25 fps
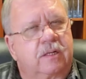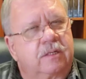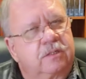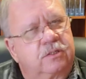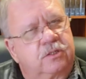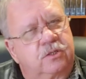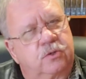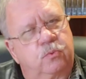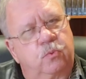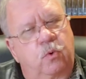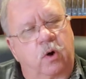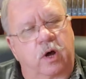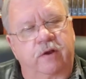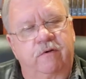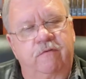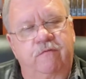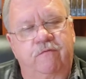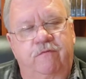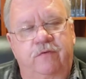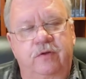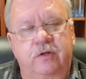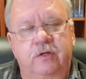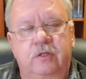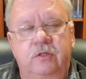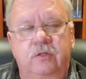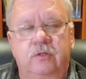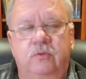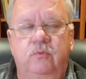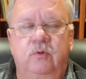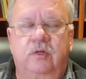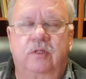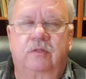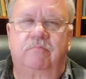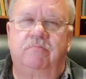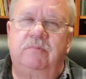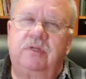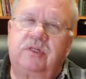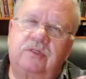to one filled
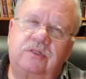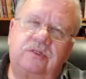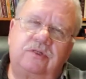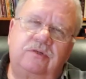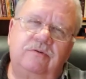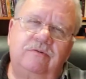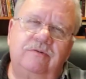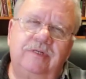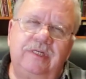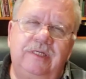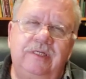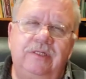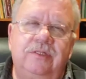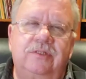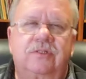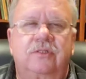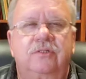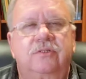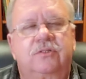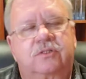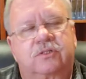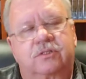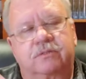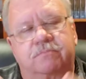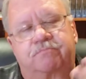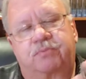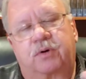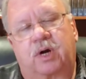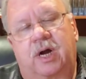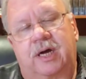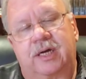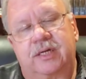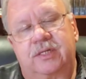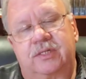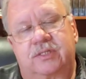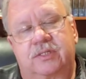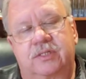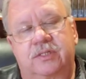with mysteries and
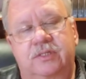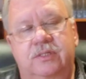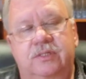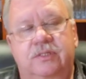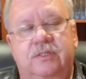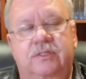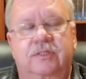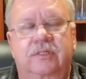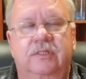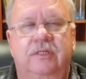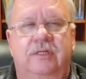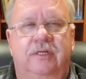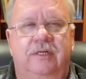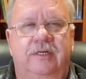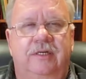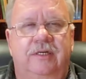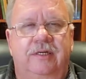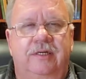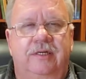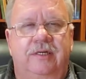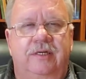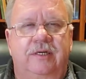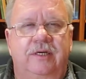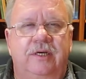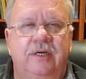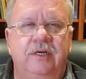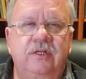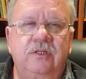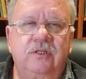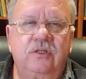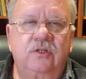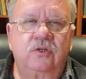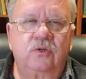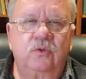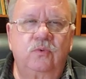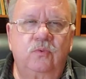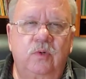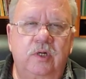surprises,
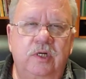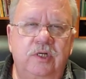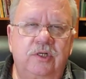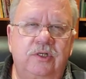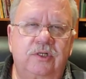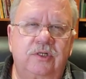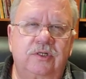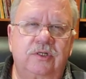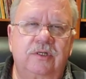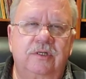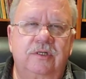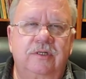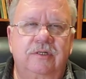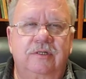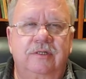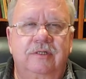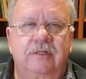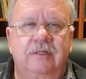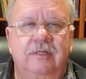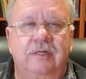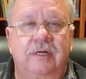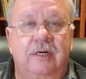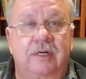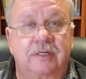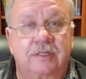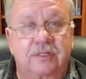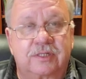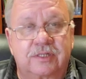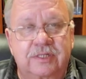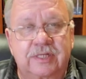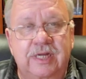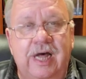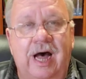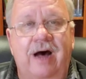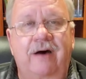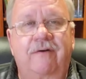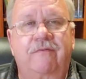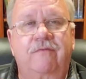into which a
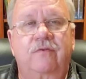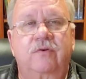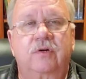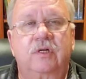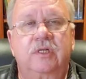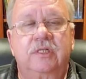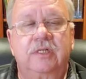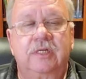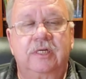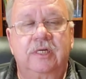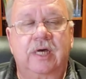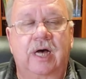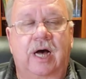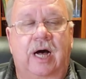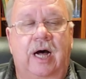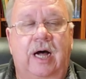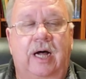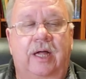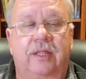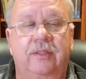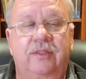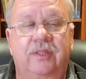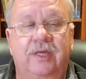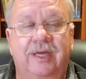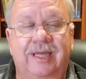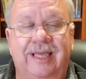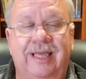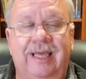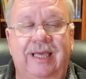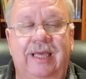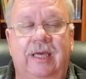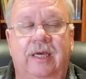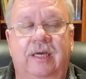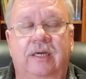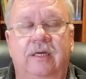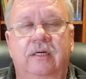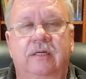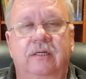sovereign God, the
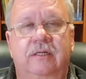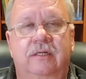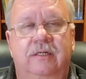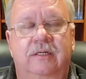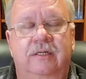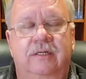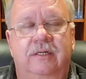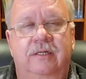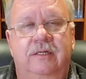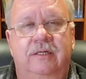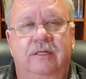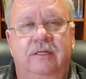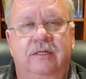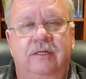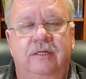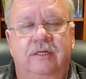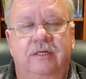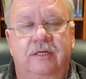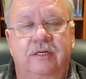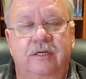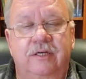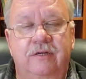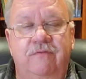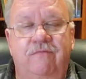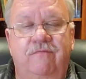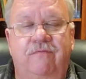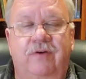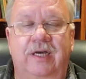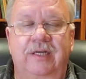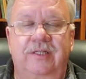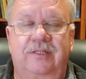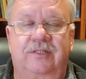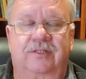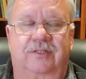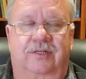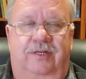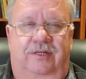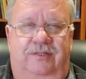King,
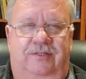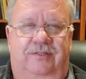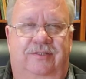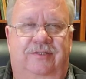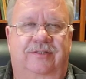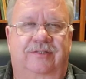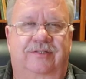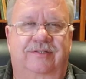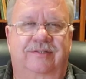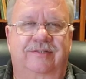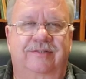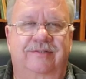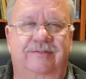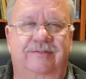invites us.